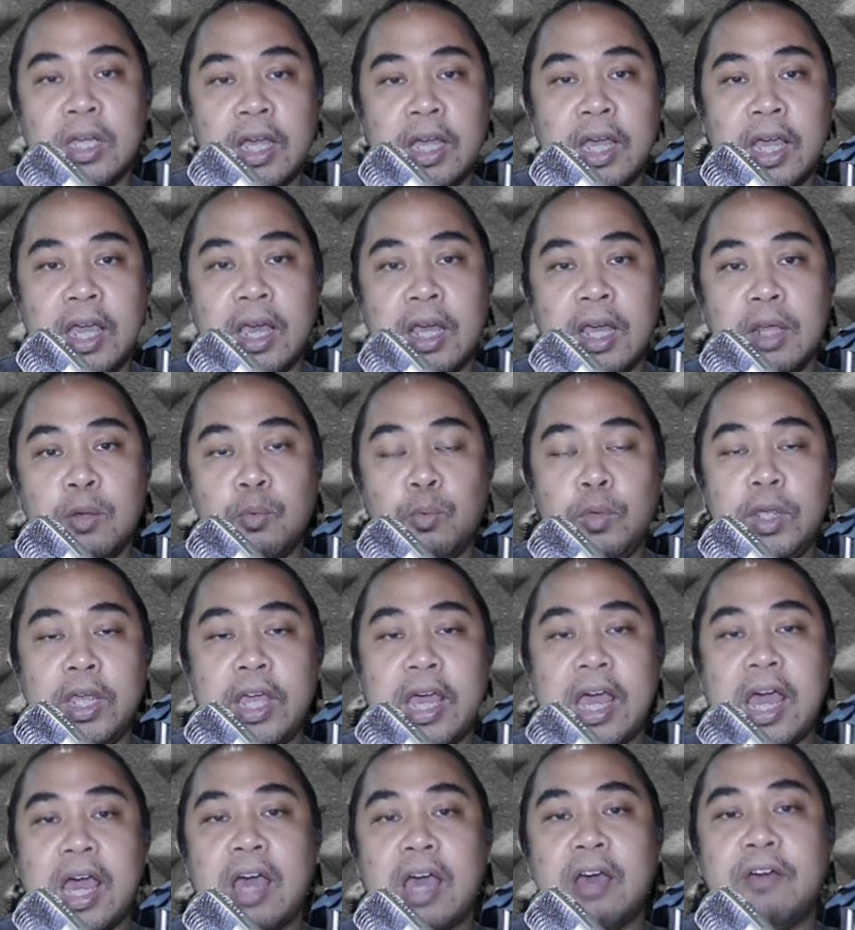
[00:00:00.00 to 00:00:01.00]
And we
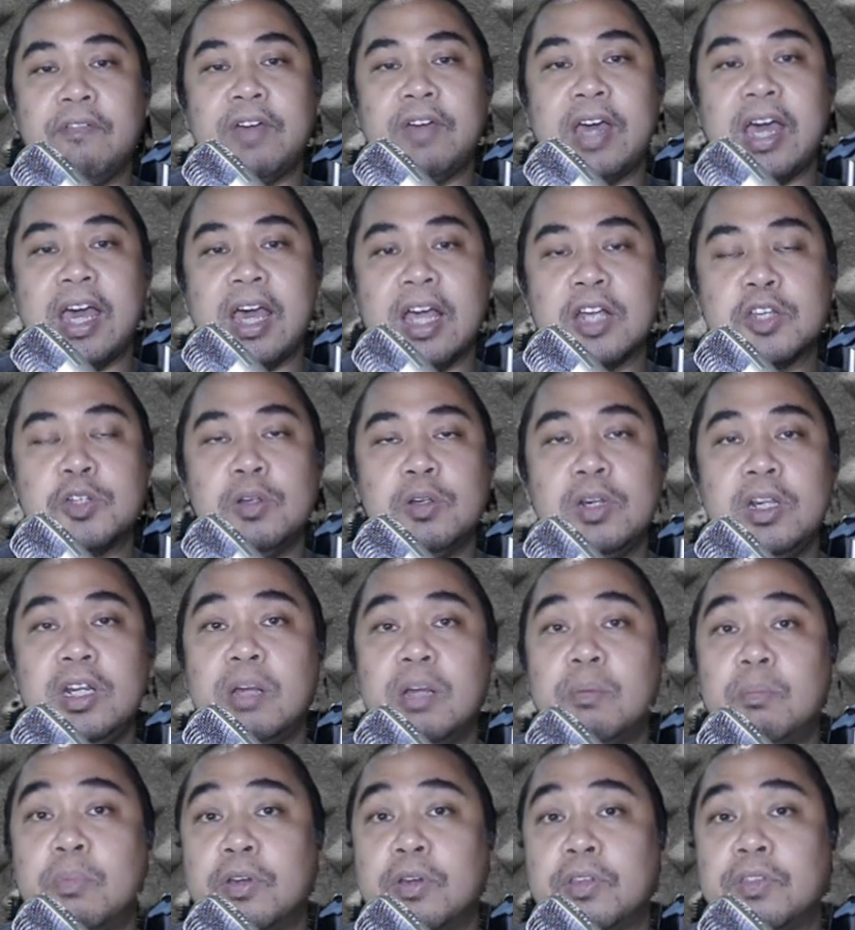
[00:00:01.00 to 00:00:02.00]
have actually
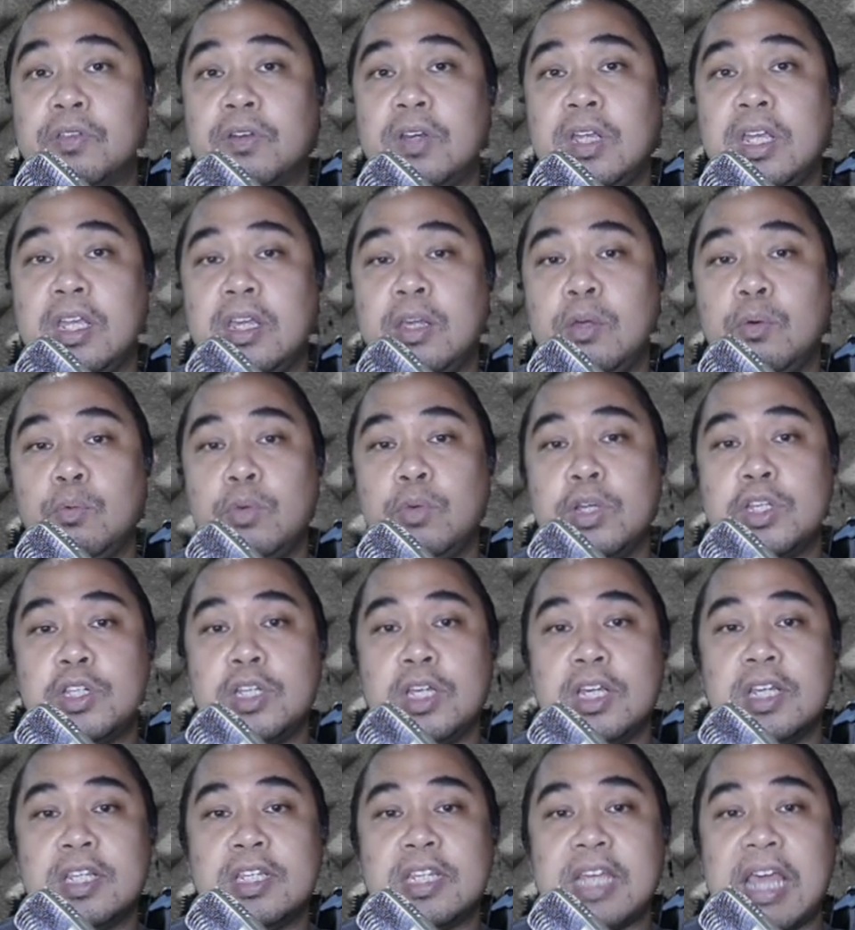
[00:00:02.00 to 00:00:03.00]
number three, which
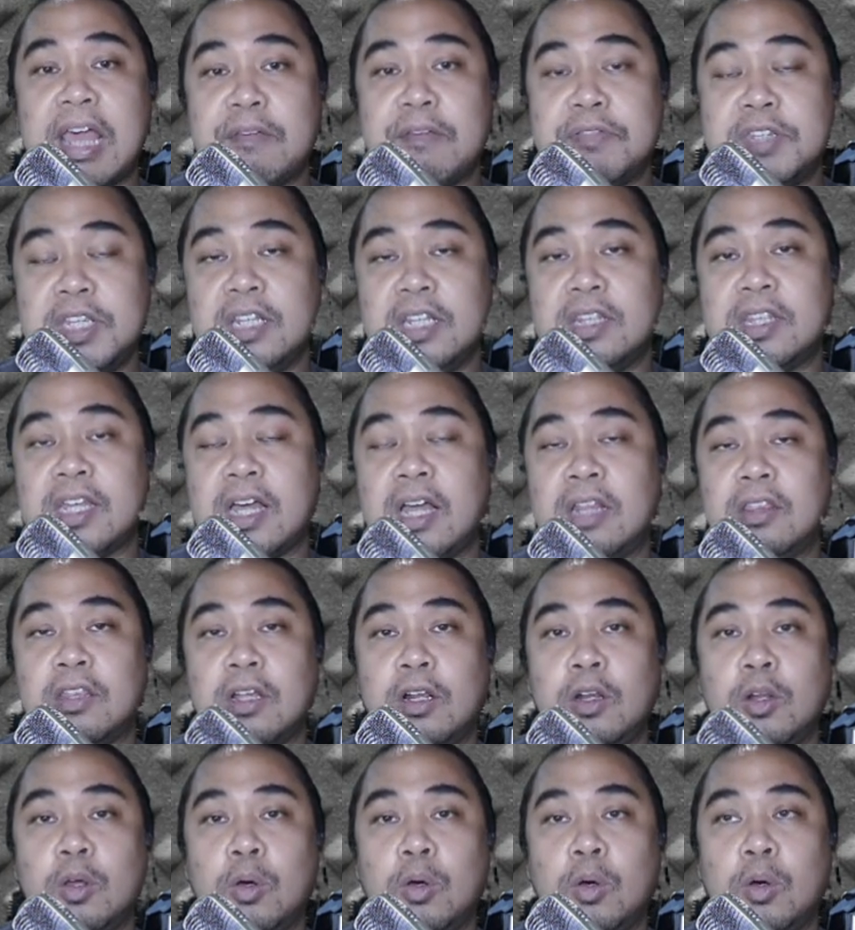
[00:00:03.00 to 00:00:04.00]
is FC
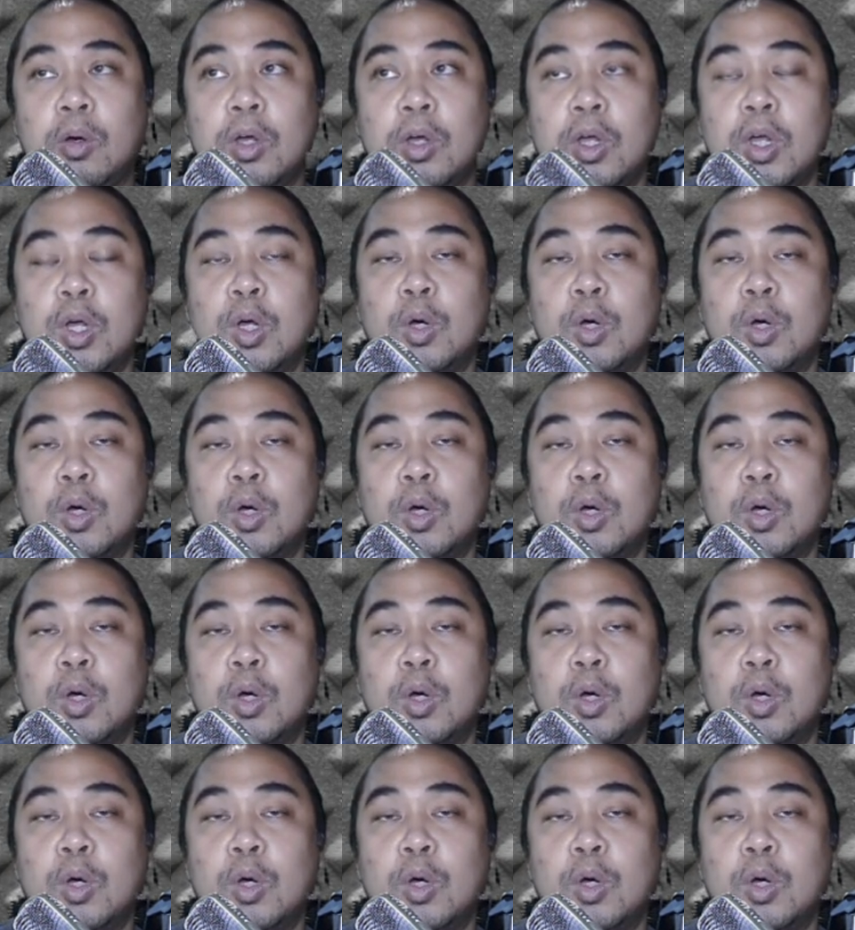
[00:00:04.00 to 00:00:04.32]
Tantalo,